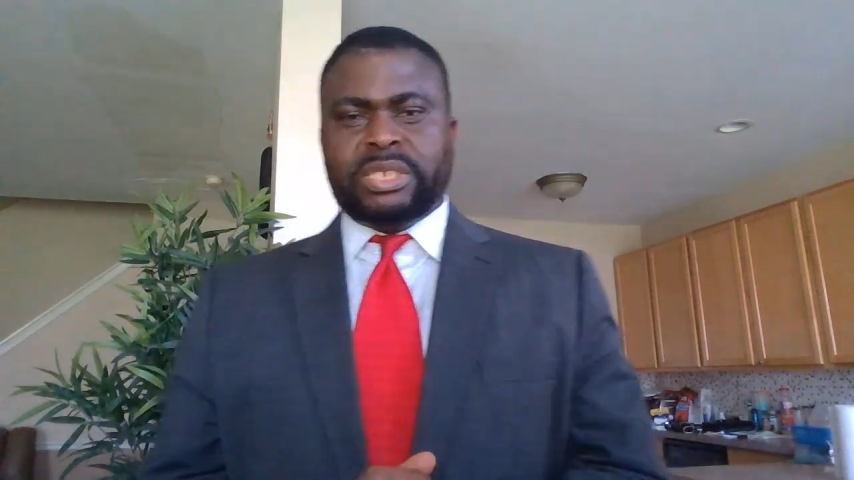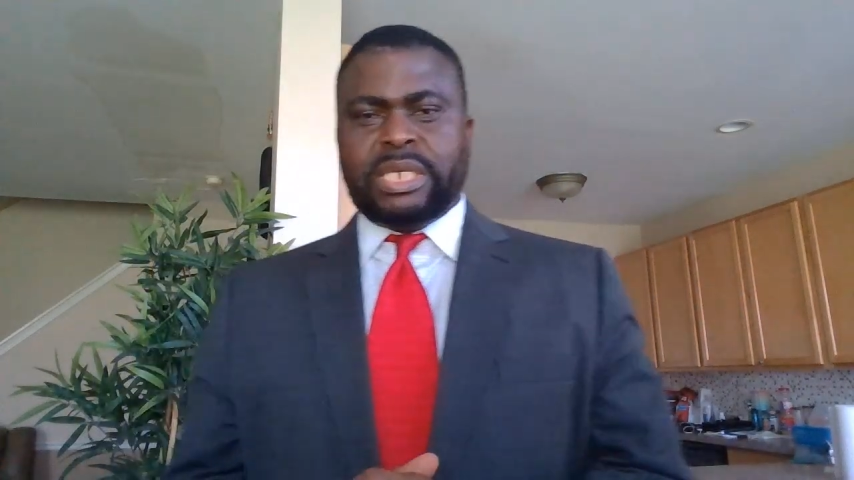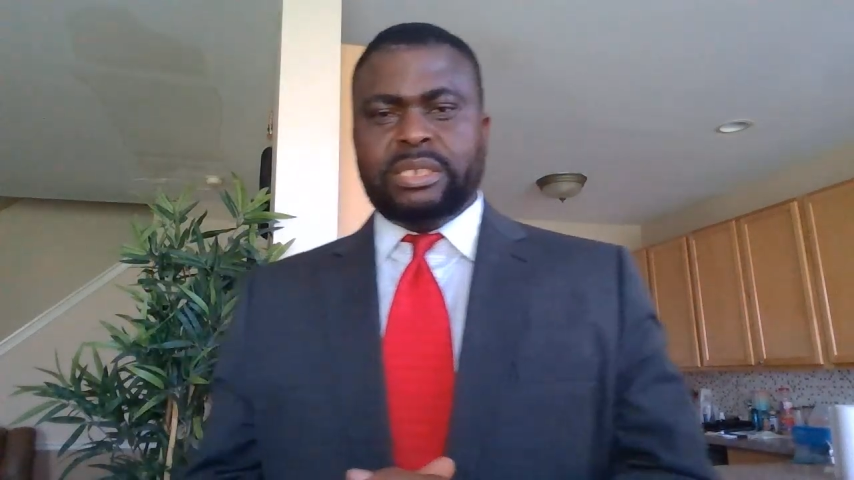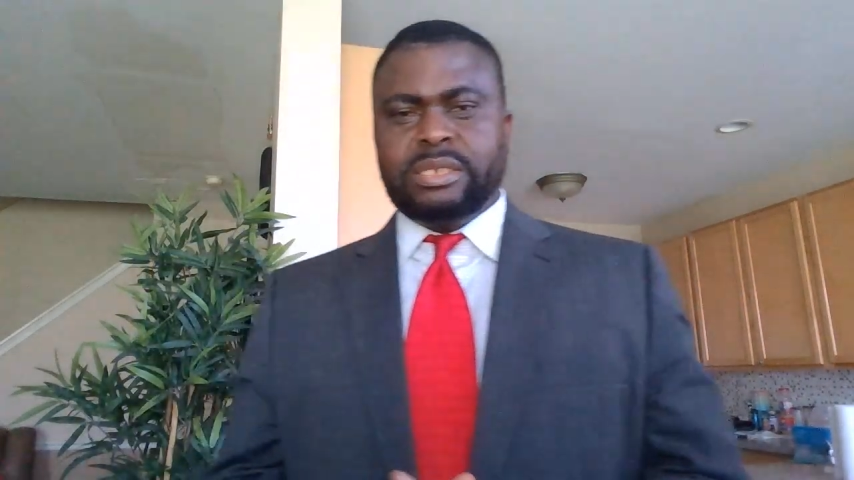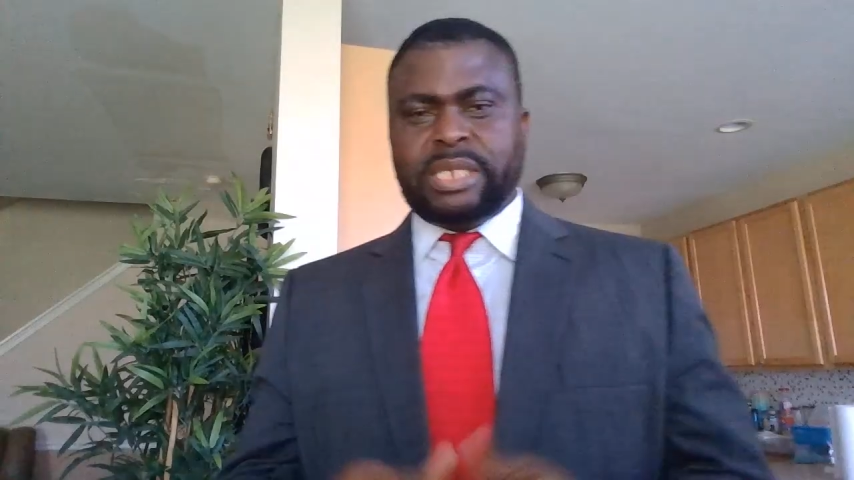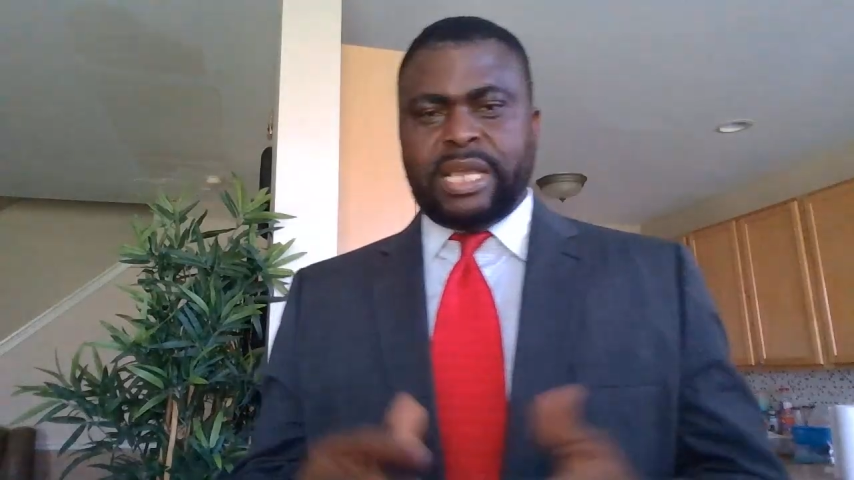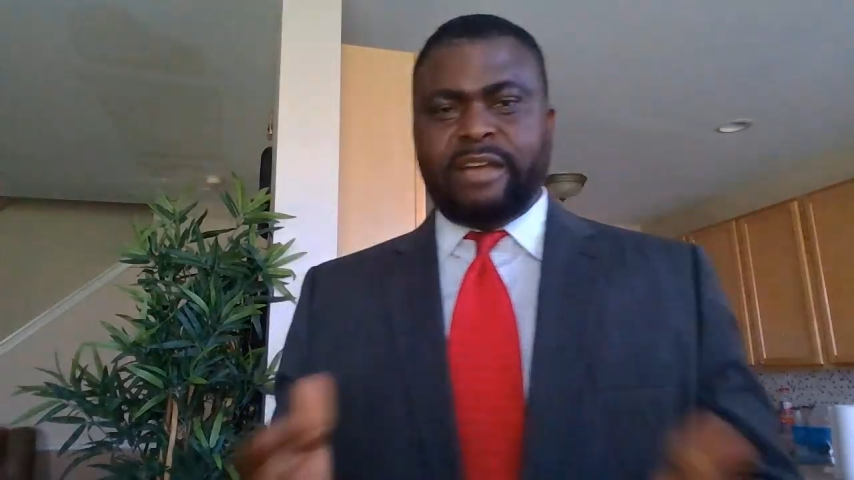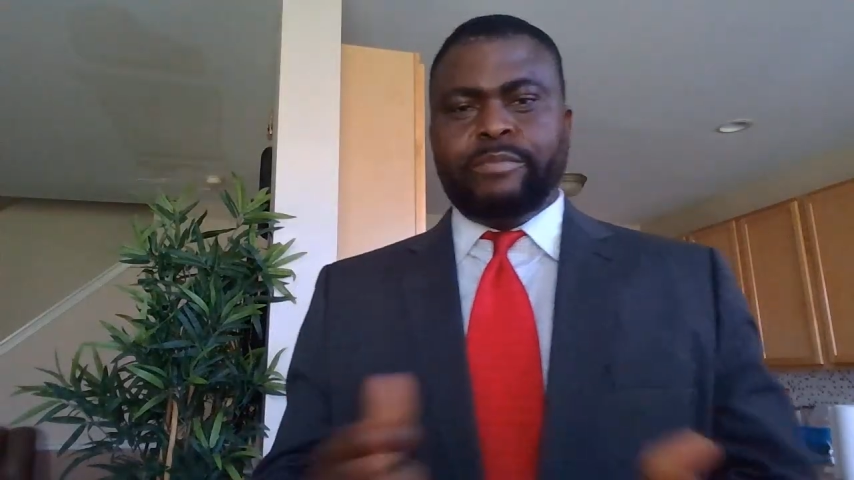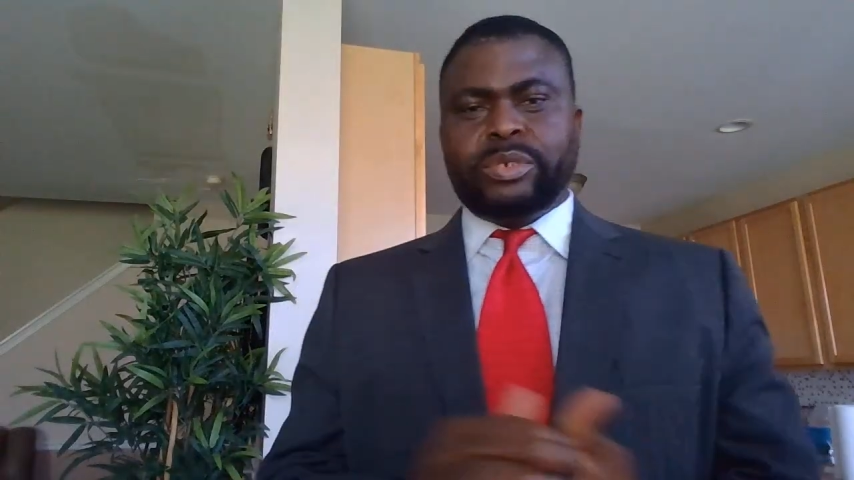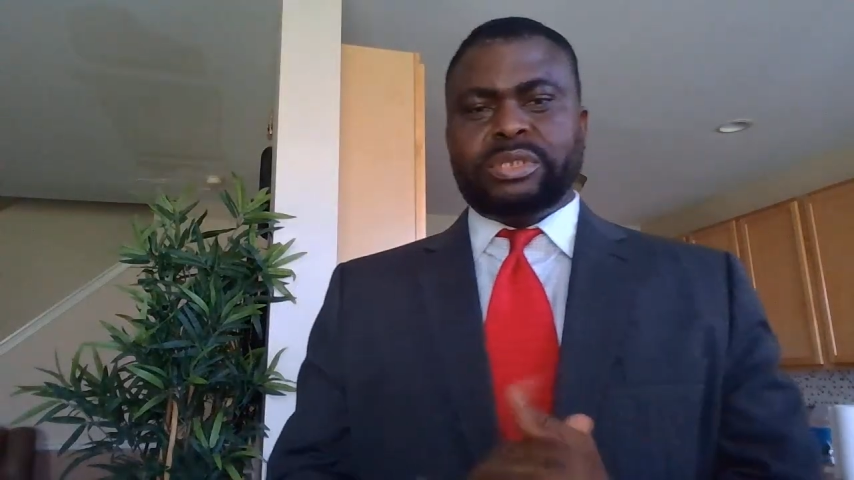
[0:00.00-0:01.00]
that they
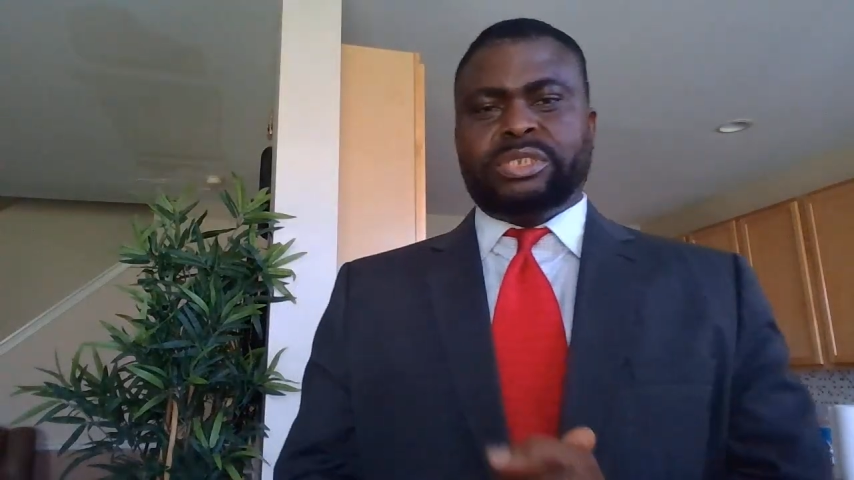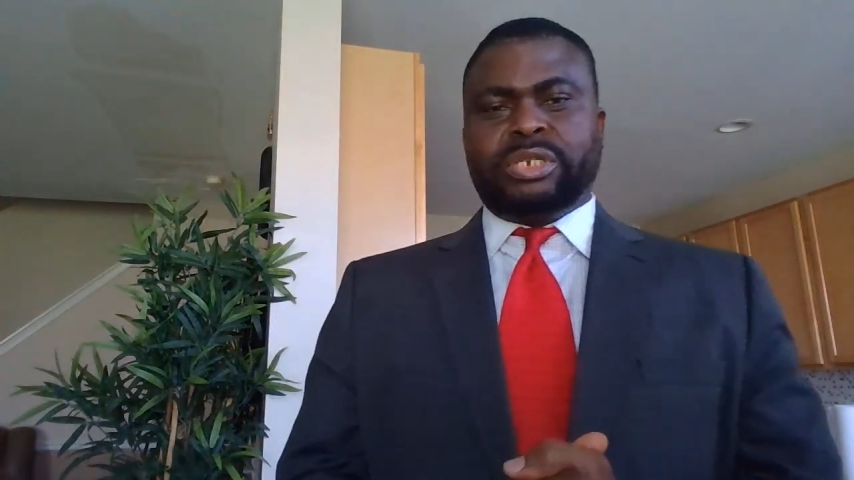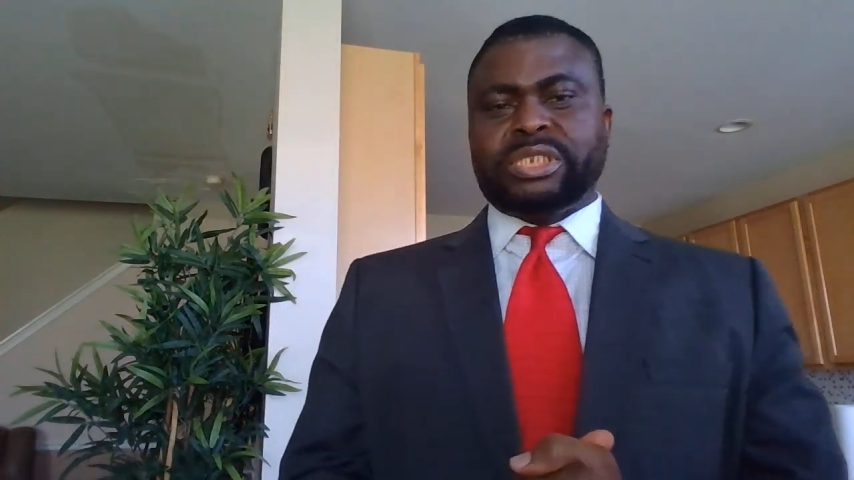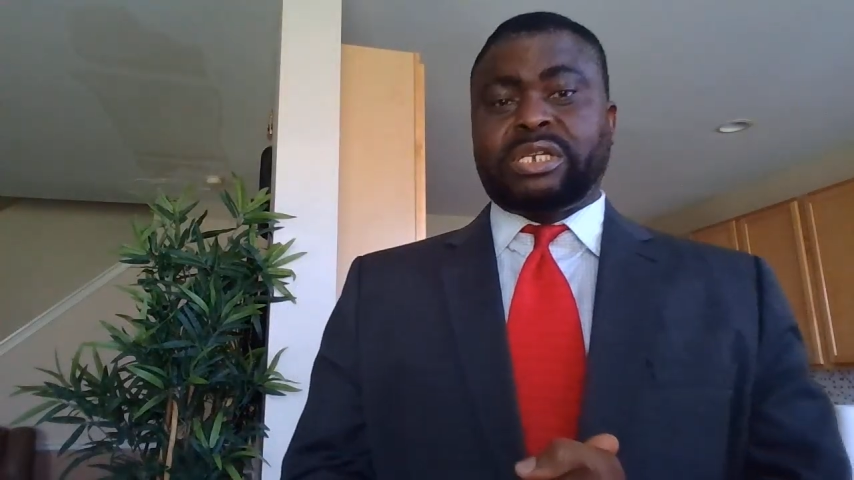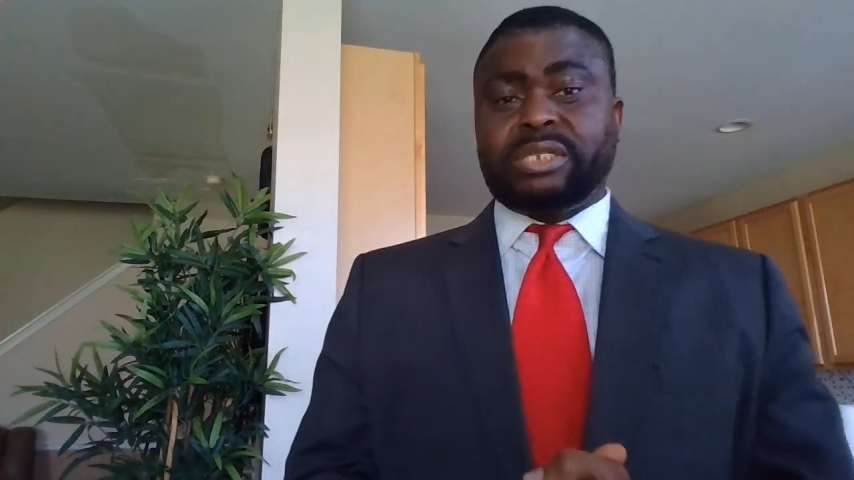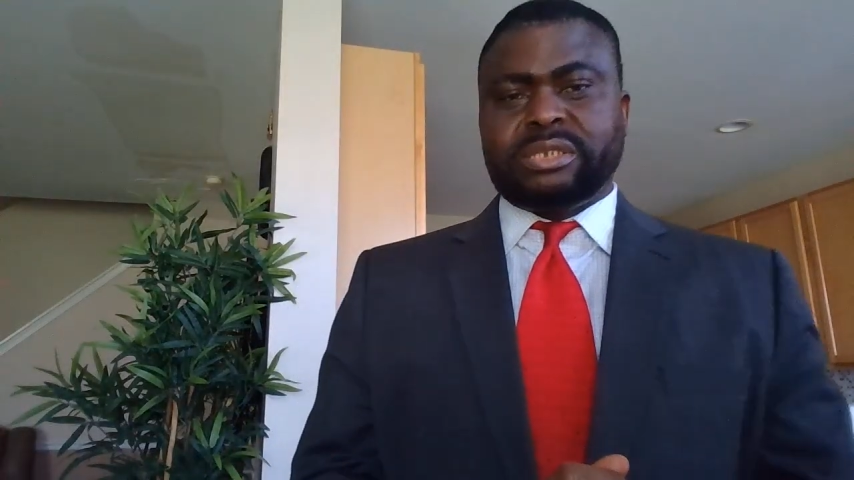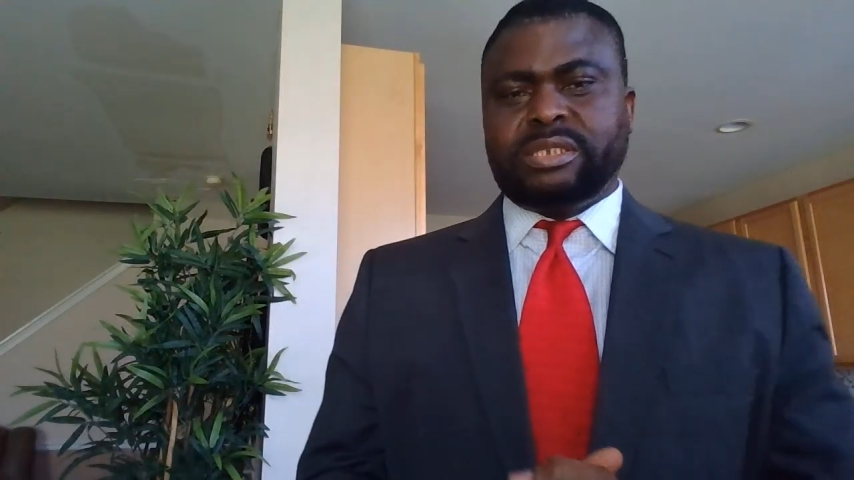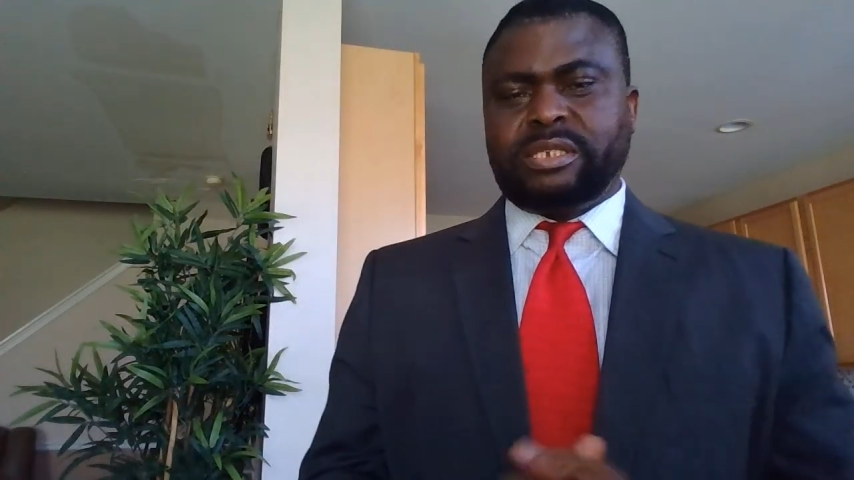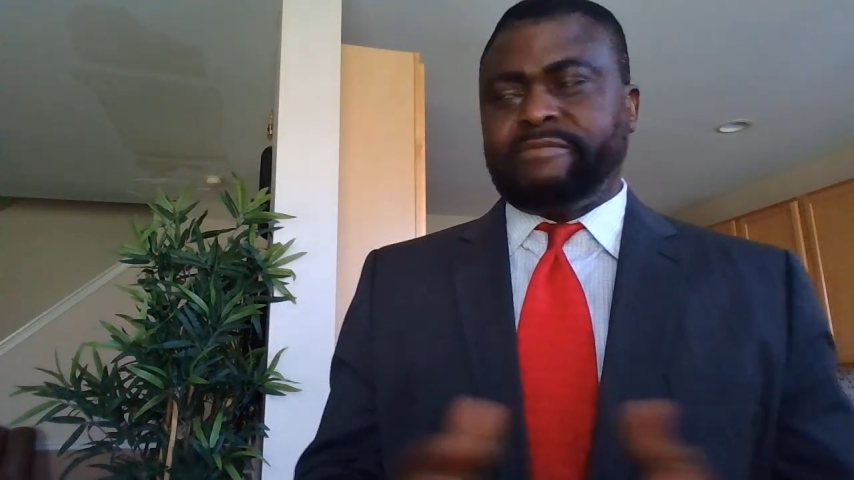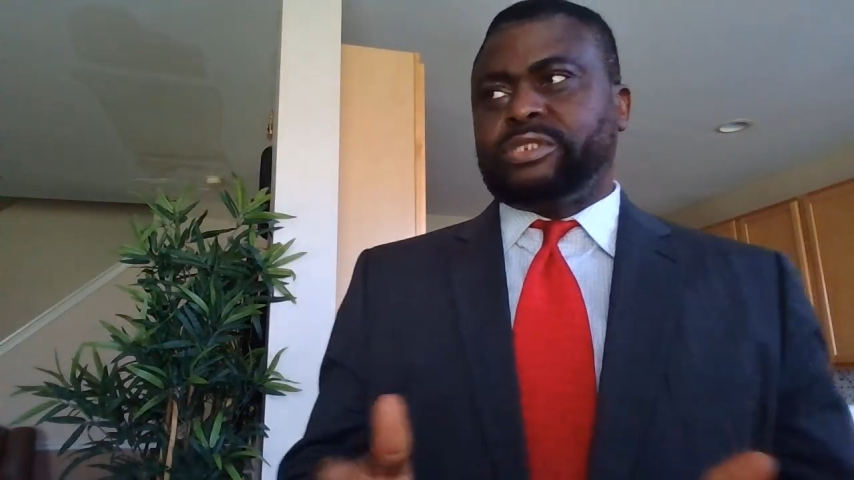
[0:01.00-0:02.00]
have both joint custody of the